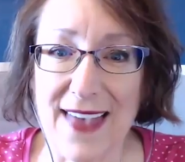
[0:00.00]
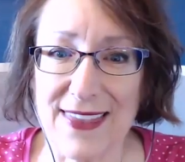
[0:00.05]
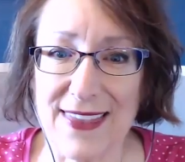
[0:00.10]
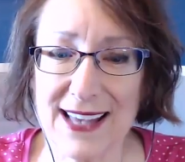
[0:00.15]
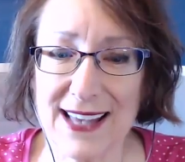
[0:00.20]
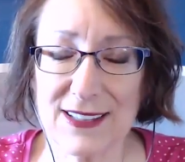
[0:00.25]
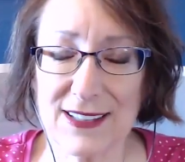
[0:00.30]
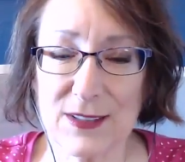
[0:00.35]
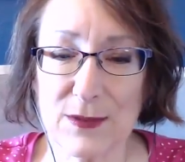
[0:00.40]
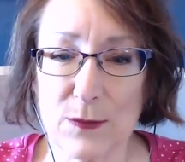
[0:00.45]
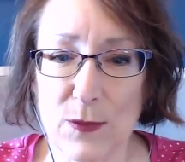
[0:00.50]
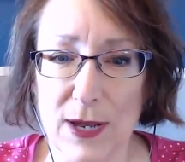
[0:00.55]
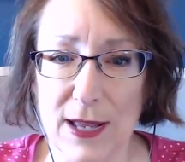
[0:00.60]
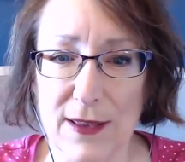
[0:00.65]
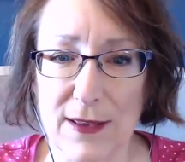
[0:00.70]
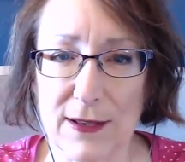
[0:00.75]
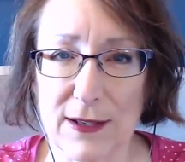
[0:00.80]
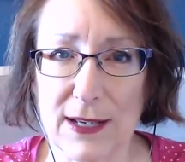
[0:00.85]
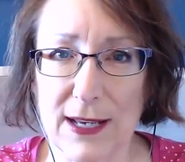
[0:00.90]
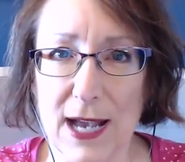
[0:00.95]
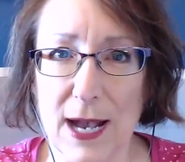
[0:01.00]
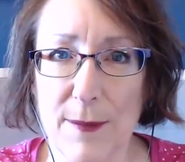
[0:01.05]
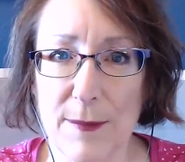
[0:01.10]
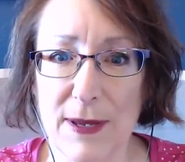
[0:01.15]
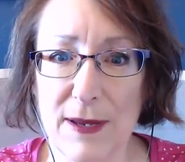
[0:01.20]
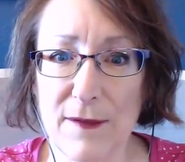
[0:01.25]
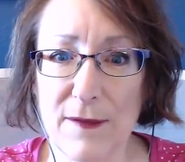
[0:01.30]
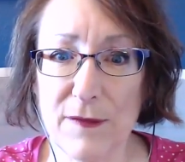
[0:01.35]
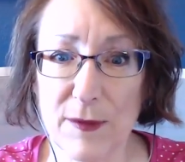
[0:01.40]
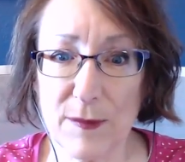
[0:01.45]
That's what?
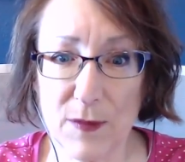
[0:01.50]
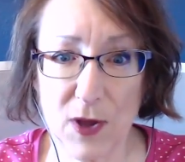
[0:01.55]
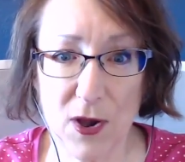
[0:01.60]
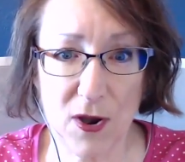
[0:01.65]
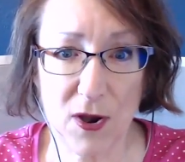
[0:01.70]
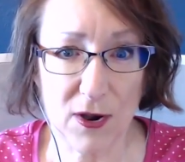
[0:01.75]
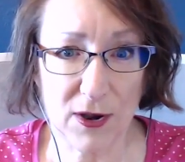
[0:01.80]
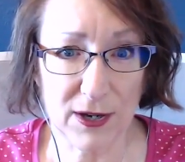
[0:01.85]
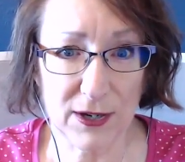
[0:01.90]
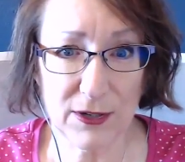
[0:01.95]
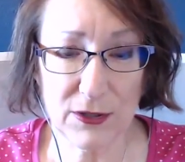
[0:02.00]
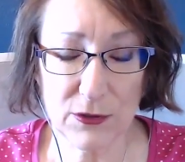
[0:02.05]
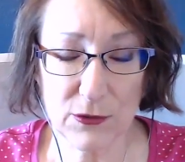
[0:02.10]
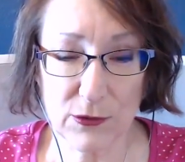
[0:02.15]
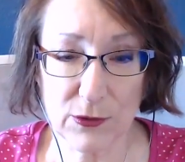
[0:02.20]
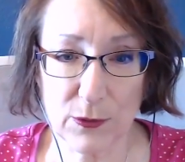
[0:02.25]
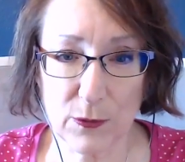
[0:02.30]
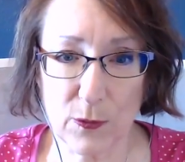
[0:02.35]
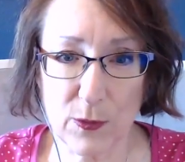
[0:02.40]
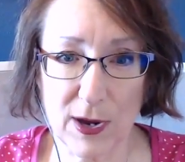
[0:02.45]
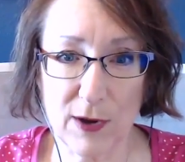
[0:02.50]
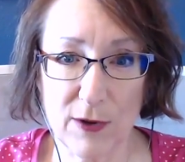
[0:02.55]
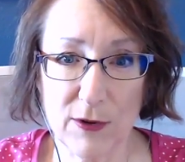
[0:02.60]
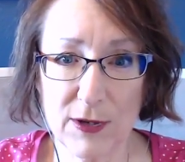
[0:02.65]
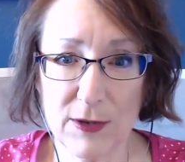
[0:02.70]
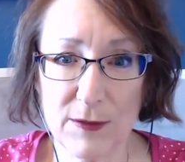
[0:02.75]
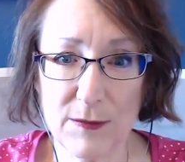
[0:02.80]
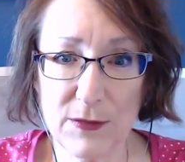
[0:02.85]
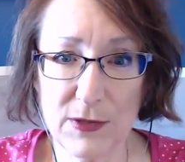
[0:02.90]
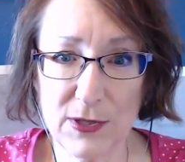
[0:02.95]
Coming from the heart, or
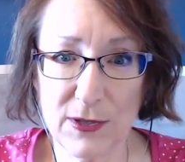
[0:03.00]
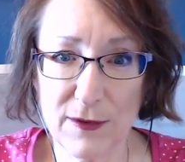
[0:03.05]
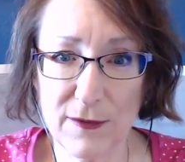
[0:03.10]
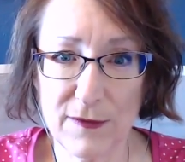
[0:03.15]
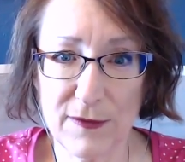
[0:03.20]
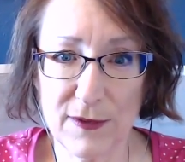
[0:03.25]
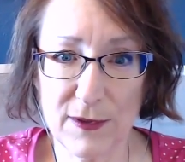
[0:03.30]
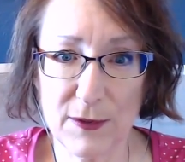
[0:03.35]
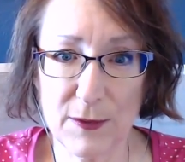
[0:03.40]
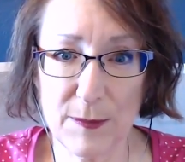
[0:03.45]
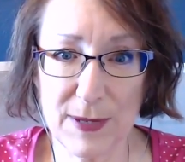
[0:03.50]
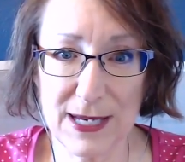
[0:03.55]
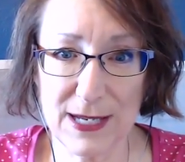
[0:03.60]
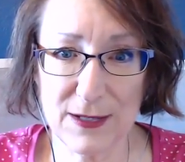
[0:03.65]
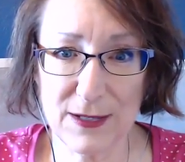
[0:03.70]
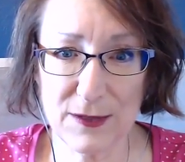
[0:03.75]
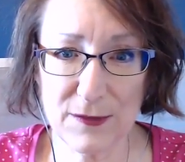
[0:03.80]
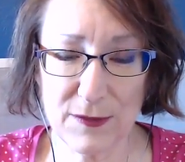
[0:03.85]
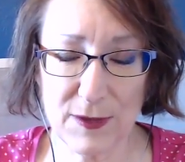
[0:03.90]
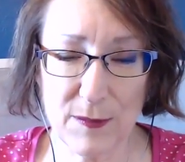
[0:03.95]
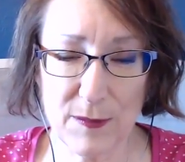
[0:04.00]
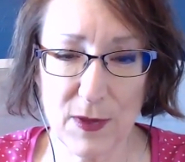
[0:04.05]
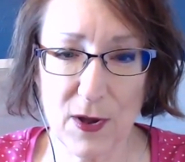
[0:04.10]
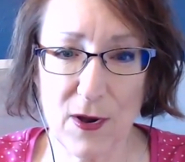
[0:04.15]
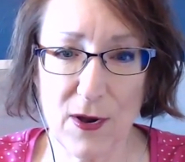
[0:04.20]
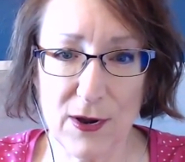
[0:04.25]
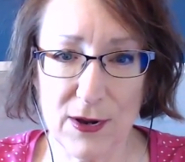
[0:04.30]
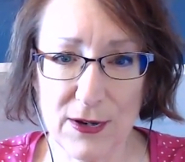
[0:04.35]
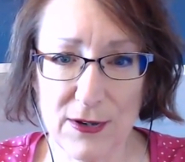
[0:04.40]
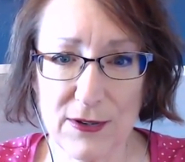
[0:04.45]
welcome to the Philippines from the
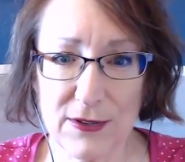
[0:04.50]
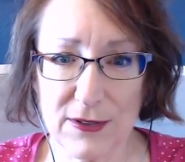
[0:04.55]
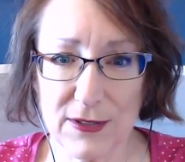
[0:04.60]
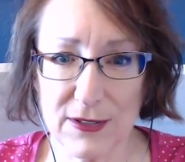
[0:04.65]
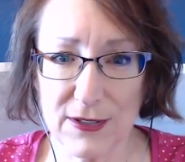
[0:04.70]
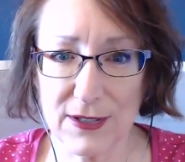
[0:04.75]
heart?